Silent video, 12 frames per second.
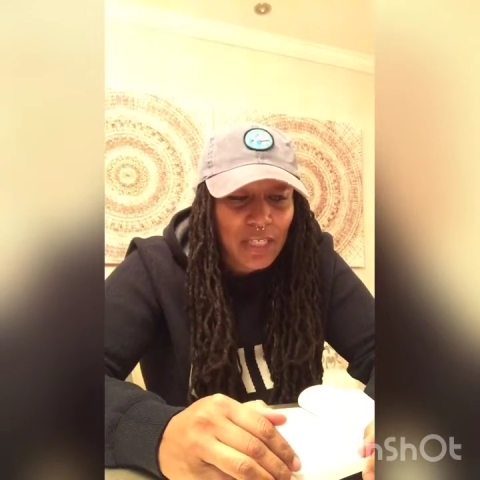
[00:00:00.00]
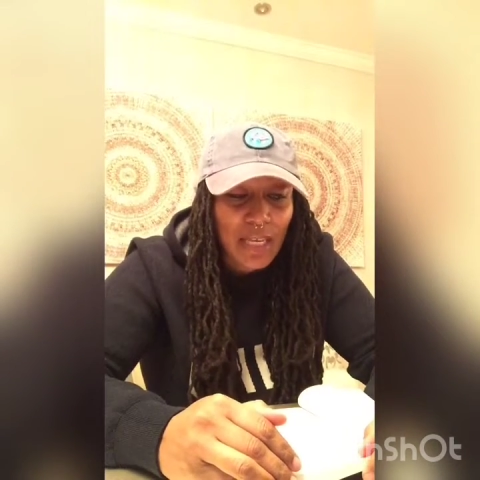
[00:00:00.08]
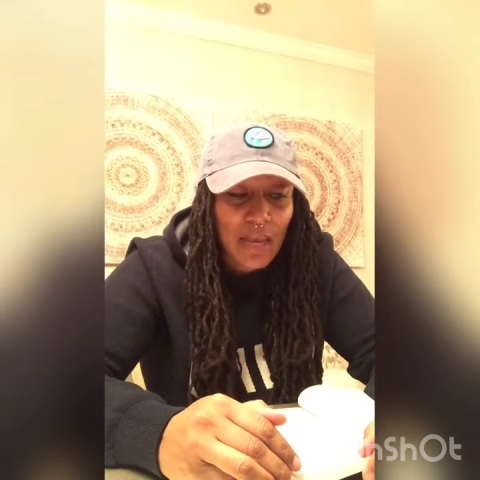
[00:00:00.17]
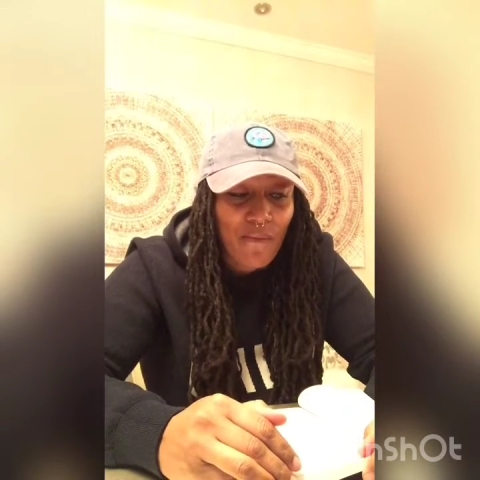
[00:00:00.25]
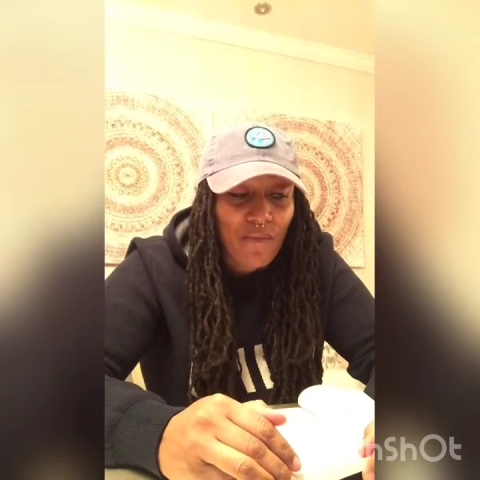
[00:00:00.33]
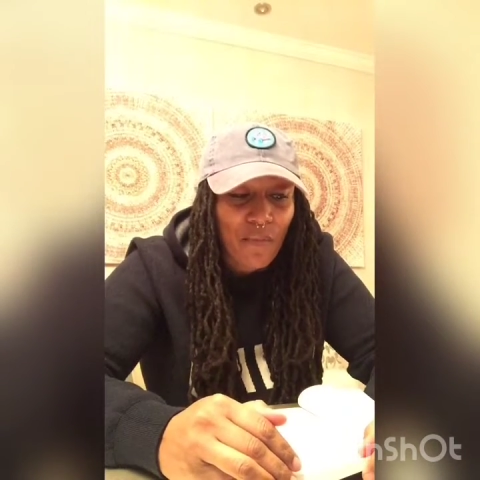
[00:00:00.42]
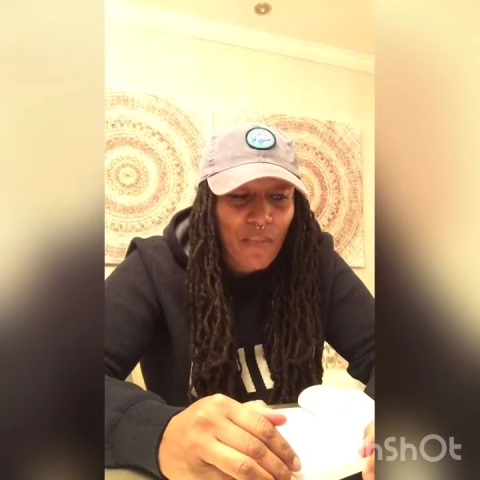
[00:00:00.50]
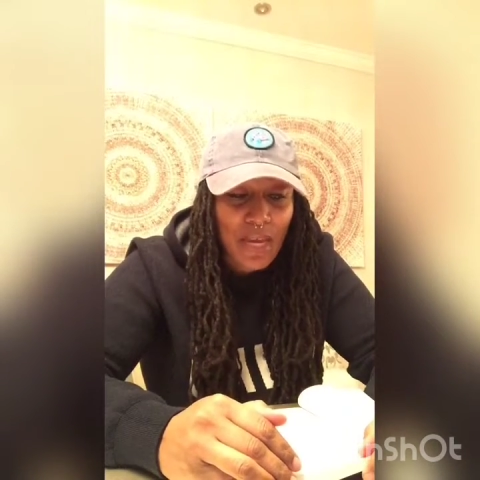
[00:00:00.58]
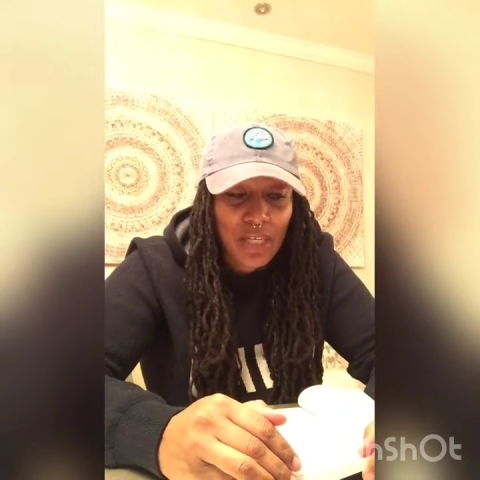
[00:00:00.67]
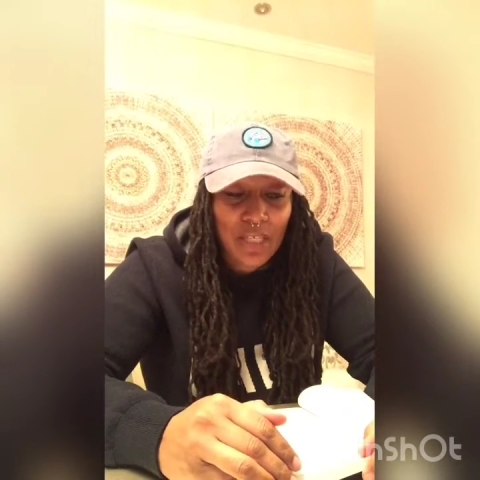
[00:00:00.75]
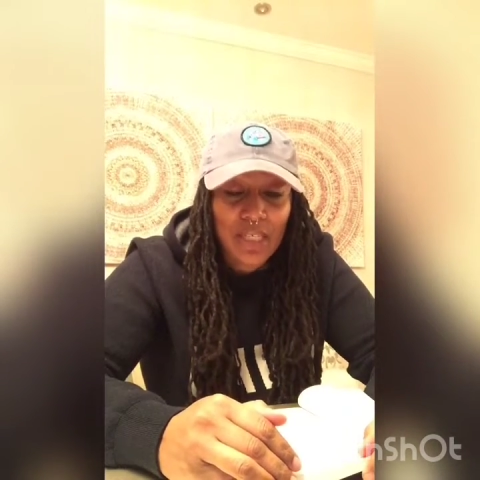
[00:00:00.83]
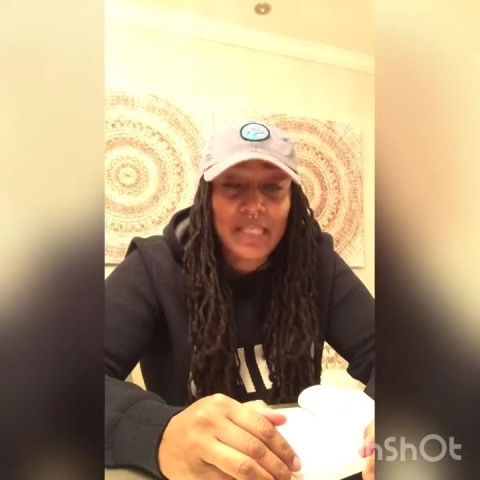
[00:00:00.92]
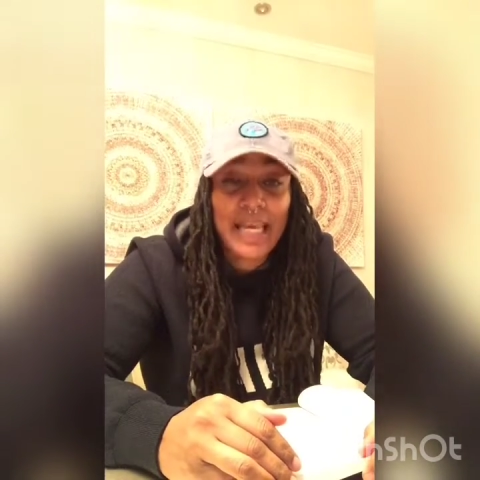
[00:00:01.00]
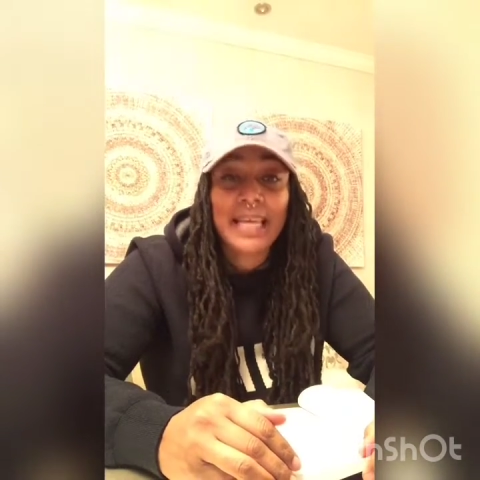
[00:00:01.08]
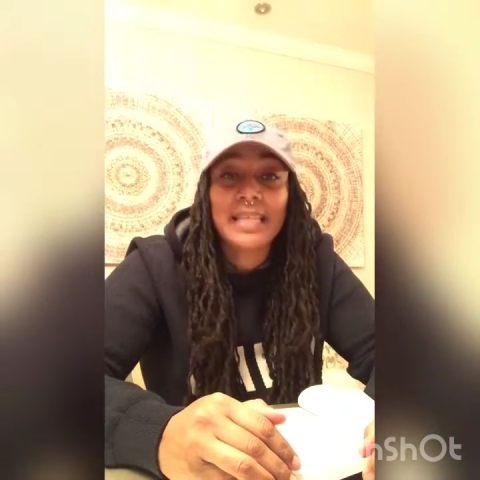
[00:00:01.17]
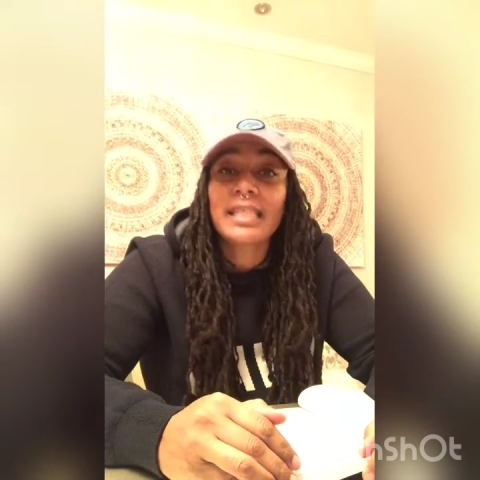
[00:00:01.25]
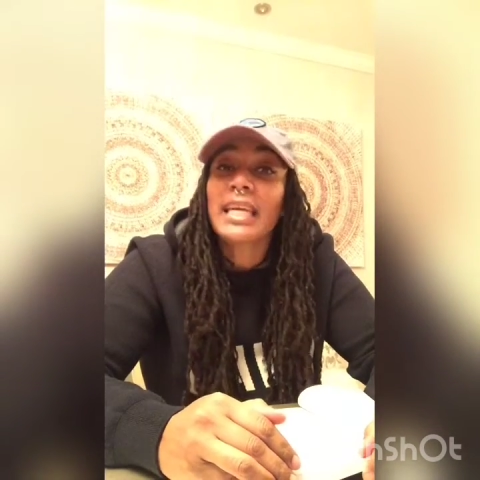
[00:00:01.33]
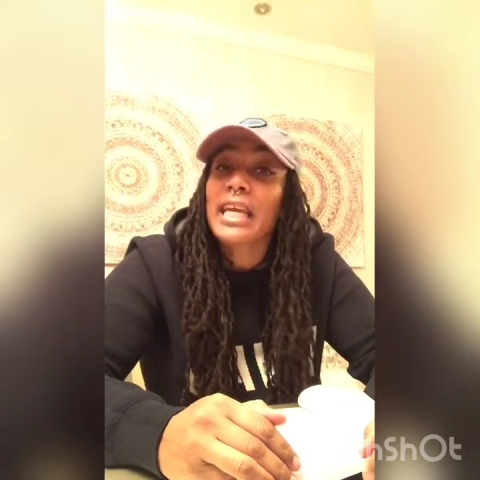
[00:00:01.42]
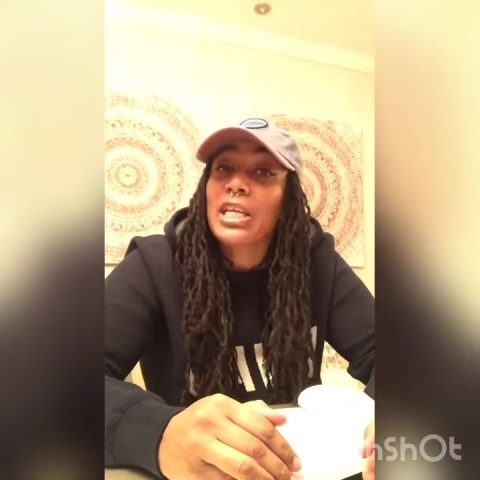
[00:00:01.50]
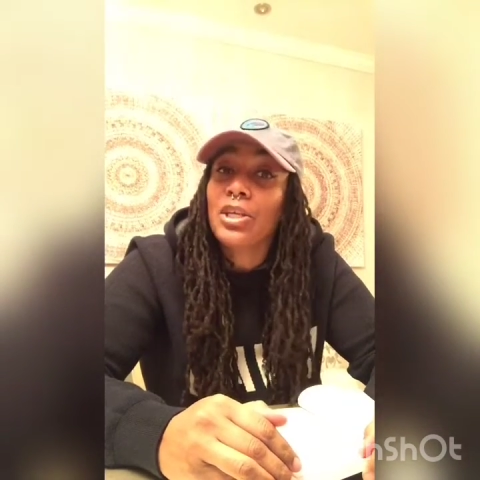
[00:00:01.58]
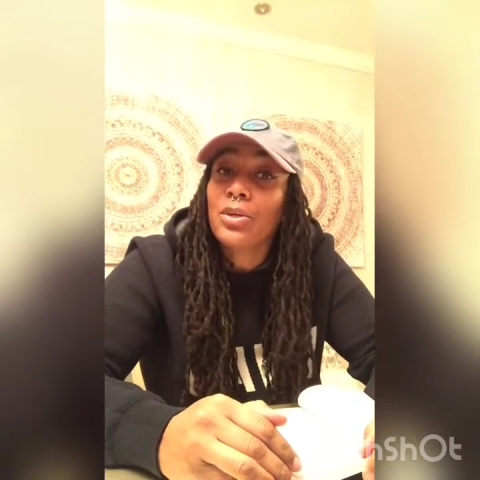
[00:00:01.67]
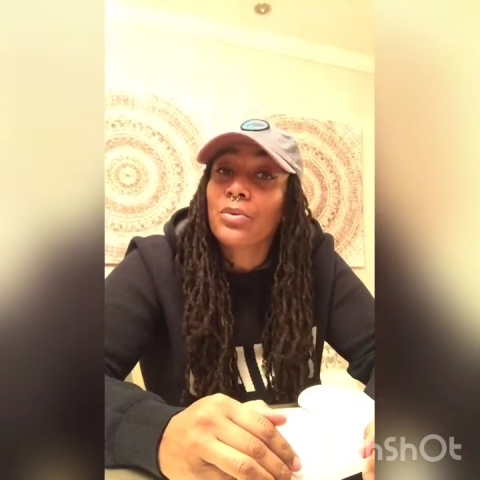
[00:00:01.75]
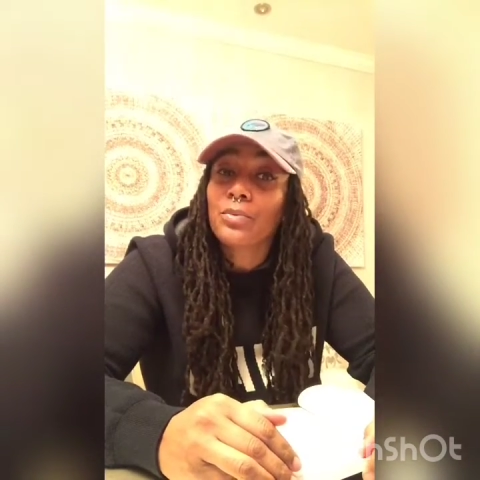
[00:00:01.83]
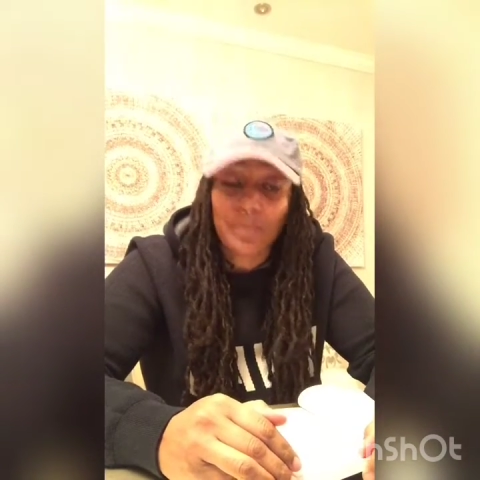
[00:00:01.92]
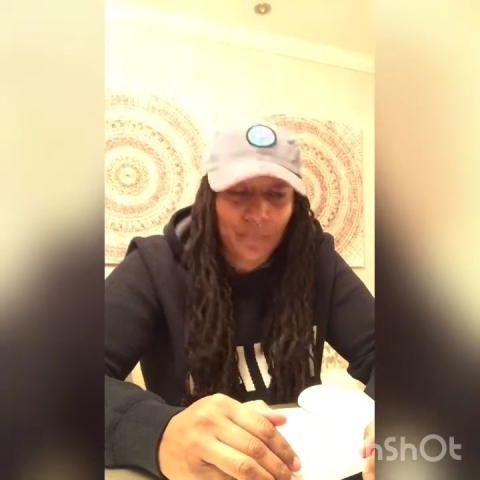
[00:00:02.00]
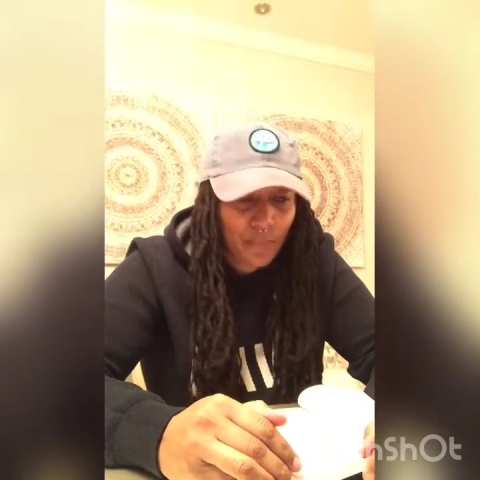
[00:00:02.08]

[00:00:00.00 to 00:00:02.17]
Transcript: the information that is in you.